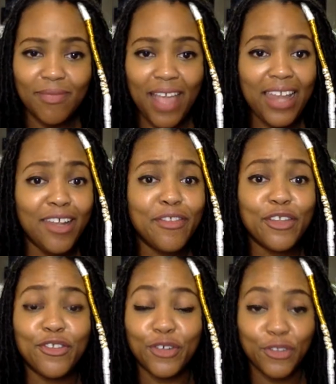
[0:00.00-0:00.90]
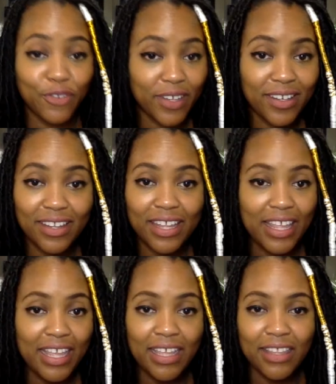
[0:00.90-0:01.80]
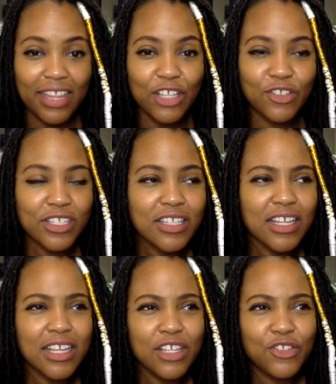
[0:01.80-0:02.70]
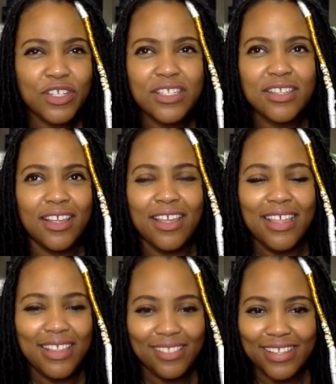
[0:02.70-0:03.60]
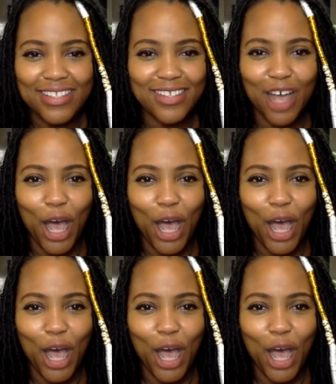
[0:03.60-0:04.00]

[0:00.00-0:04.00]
I love their children. It's just this